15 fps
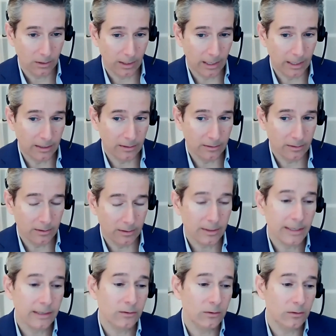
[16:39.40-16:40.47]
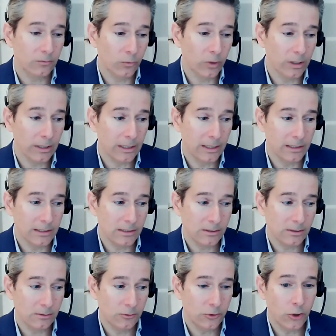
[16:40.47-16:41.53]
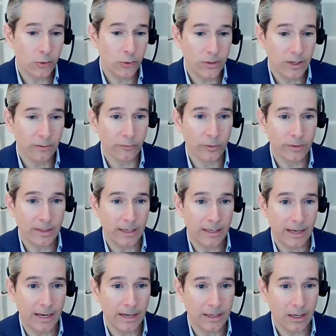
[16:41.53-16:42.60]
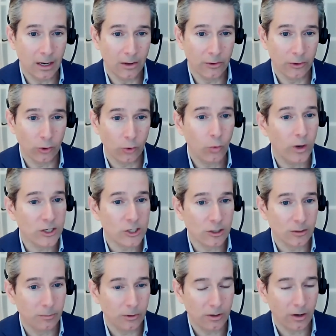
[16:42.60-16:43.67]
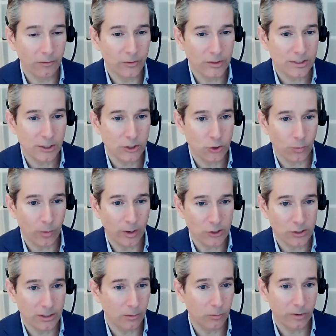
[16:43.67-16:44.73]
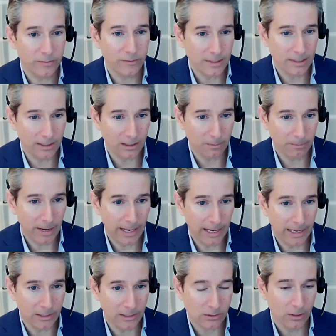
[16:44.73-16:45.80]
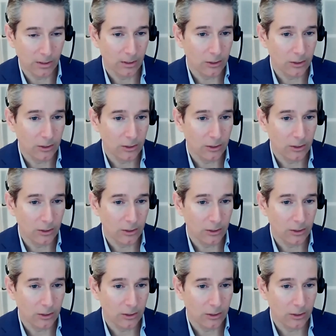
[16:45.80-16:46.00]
And that really is no different than any other questionable coverage situation that we've seen in the past.